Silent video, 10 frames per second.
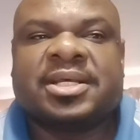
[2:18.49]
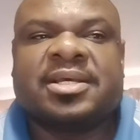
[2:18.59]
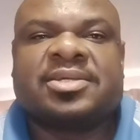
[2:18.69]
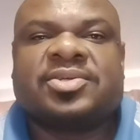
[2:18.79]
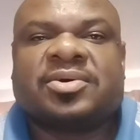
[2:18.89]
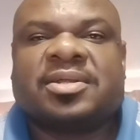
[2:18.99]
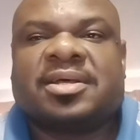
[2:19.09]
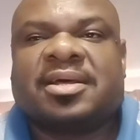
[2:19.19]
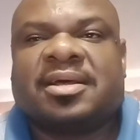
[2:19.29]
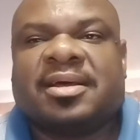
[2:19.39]
So
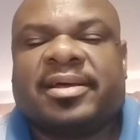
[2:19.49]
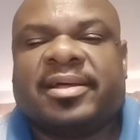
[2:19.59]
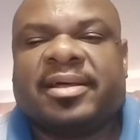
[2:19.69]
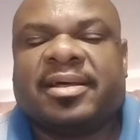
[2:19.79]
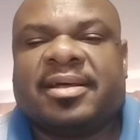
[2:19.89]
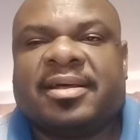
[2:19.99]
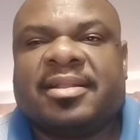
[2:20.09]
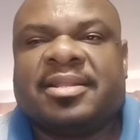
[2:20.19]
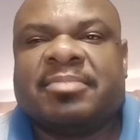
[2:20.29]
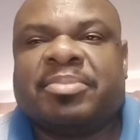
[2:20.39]

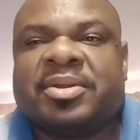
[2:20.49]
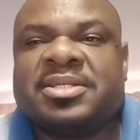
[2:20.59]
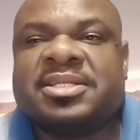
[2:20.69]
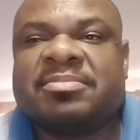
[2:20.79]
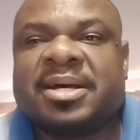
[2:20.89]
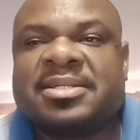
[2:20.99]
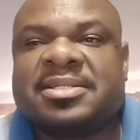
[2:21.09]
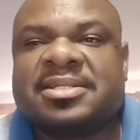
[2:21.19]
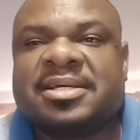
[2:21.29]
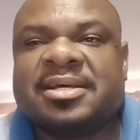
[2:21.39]
the policy
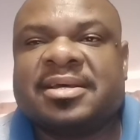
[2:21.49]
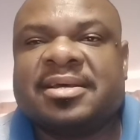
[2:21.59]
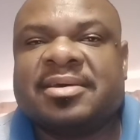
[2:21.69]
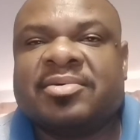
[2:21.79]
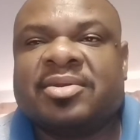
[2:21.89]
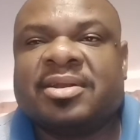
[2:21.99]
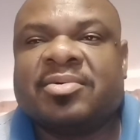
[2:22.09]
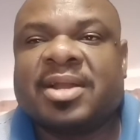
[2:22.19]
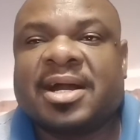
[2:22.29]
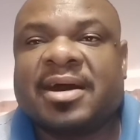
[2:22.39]

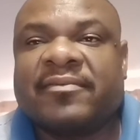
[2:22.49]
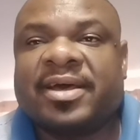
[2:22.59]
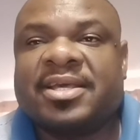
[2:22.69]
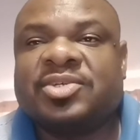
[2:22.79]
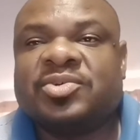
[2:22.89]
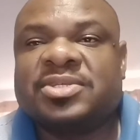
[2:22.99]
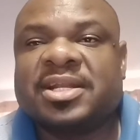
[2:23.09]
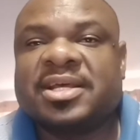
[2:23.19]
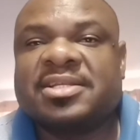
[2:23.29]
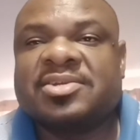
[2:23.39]
will cover issues
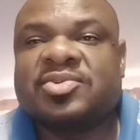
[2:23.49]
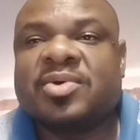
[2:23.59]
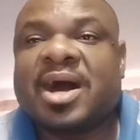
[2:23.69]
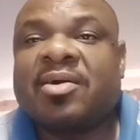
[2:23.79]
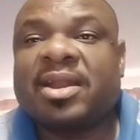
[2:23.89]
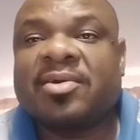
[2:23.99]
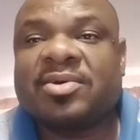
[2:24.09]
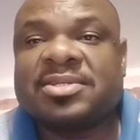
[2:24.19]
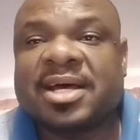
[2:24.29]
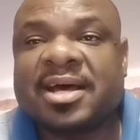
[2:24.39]
relating to how
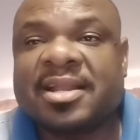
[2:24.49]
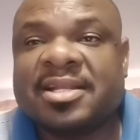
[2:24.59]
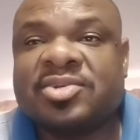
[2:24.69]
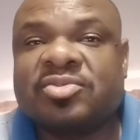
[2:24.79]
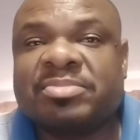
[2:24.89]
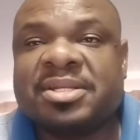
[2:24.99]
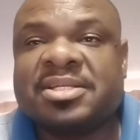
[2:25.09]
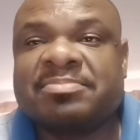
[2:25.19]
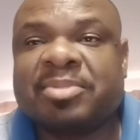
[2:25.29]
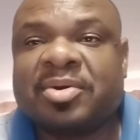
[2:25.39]
records need to be
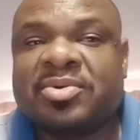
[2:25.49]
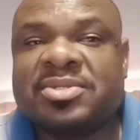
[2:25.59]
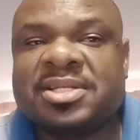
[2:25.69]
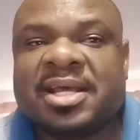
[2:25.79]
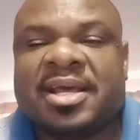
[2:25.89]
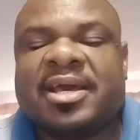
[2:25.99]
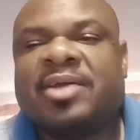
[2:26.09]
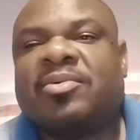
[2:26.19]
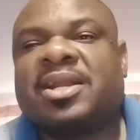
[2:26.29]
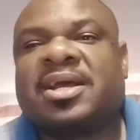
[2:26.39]
disposed
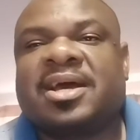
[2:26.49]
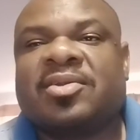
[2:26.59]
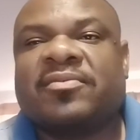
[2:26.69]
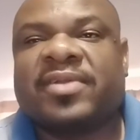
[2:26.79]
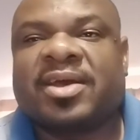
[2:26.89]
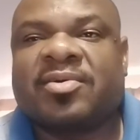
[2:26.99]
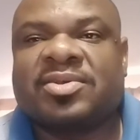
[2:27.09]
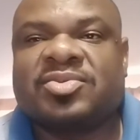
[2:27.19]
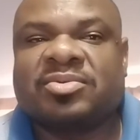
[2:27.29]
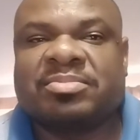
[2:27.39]
and what kind of
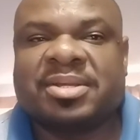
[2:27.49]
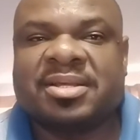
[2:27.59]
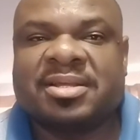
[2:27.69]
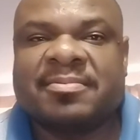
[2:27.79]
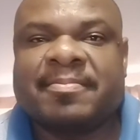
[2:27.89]
records will be